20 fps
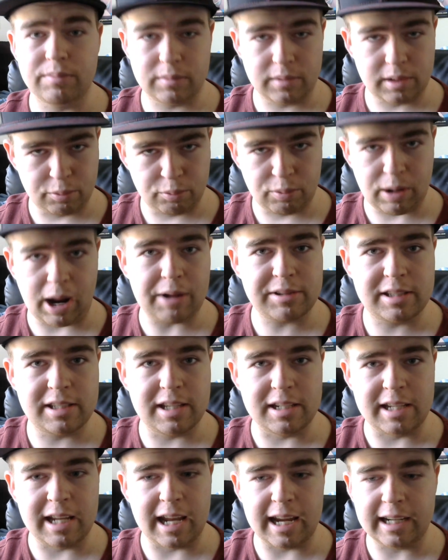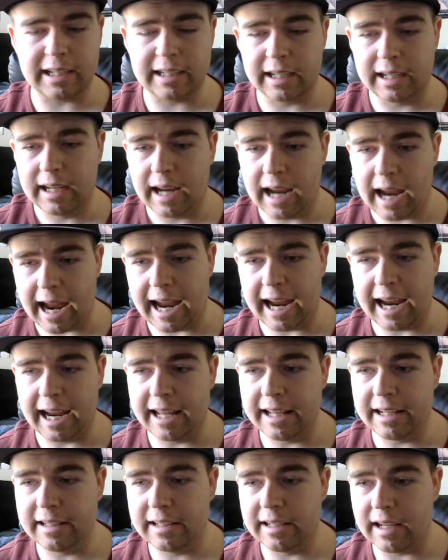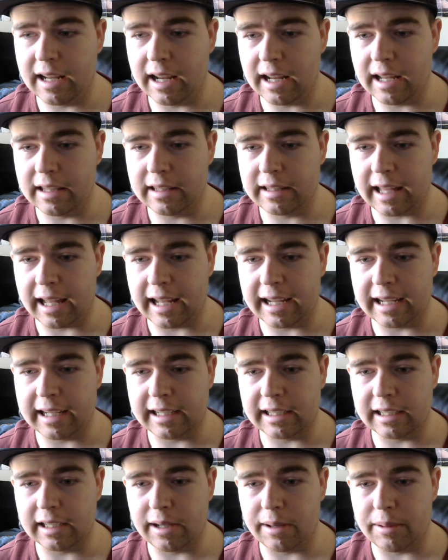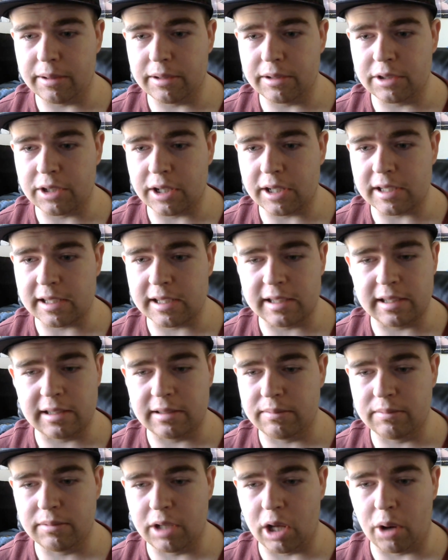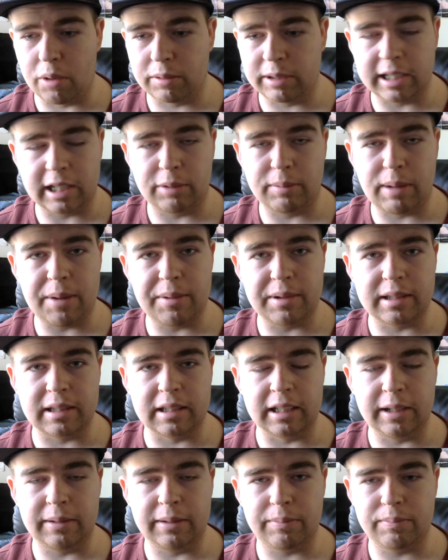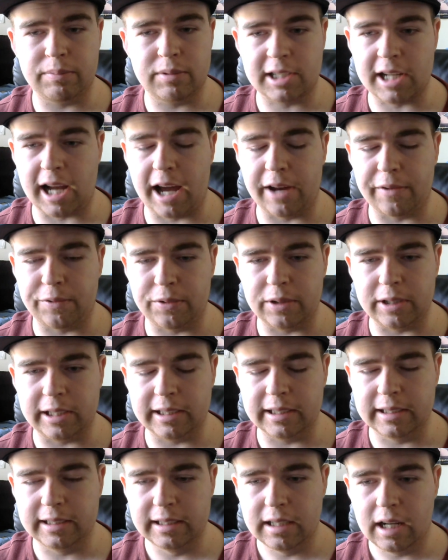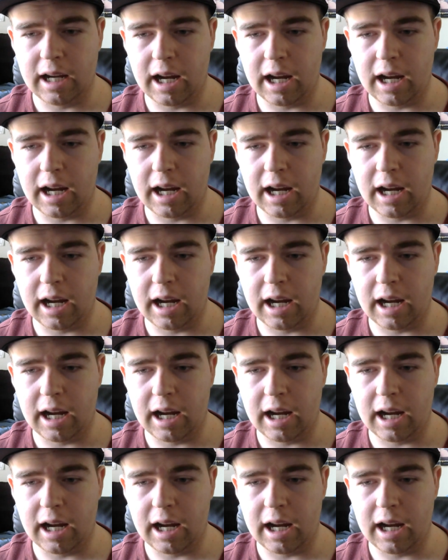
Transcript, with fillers: routes to take, and they just you know get away with it scot-free.